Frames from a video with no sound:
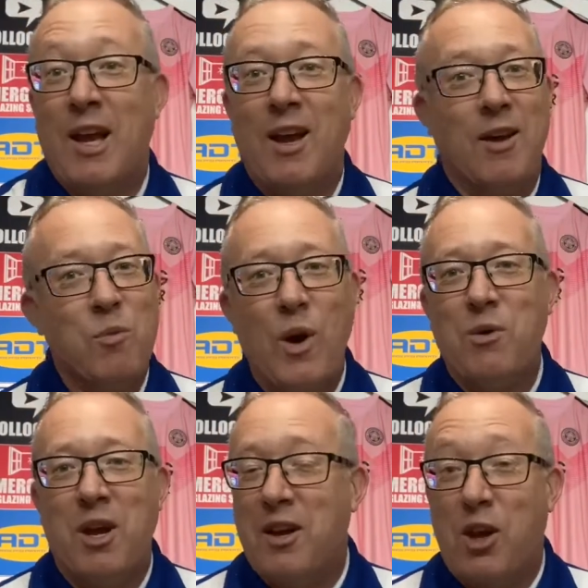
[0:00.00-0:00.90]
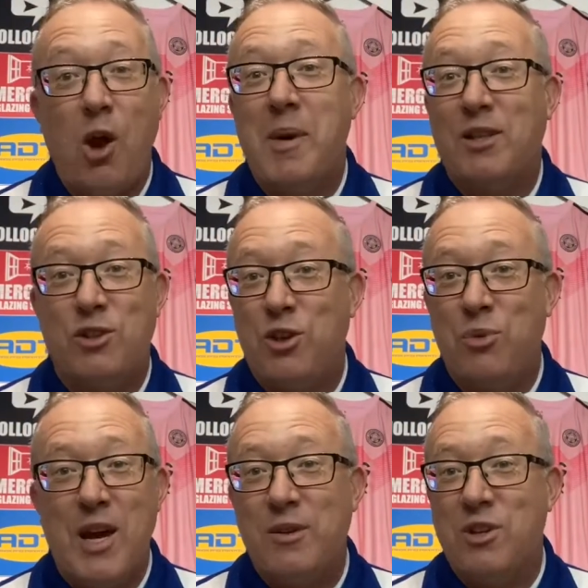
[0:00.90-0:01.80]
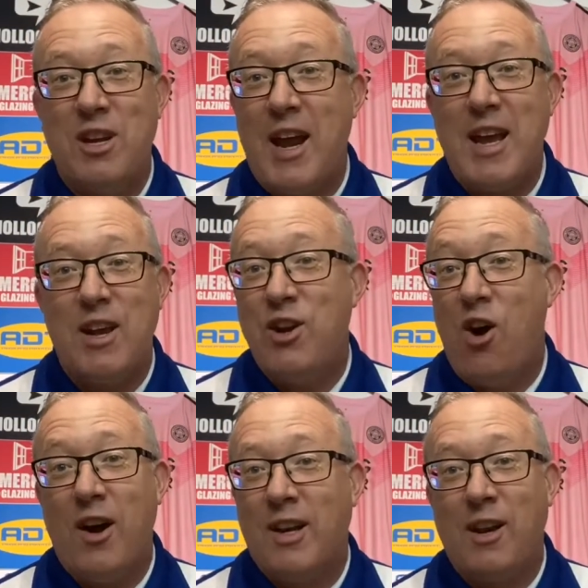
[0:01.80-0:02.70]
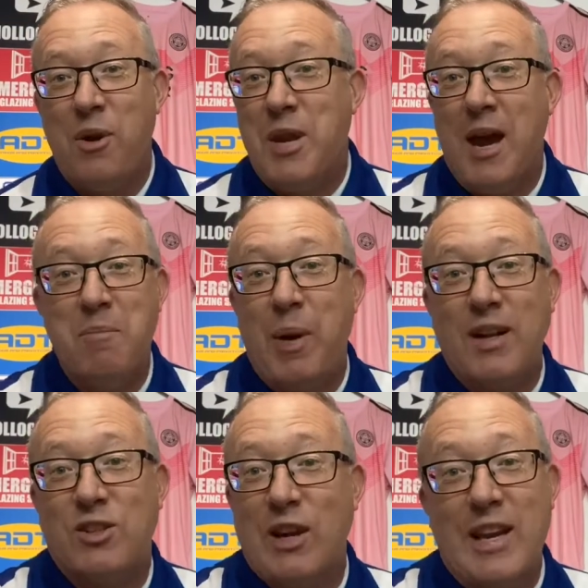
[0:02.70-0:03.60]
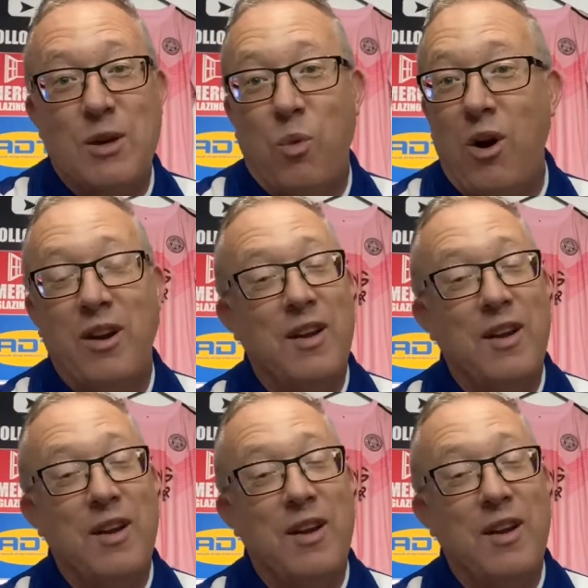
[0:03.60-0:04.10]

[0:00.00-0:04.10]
well, go back to 2008 and 9 and go down back to League One.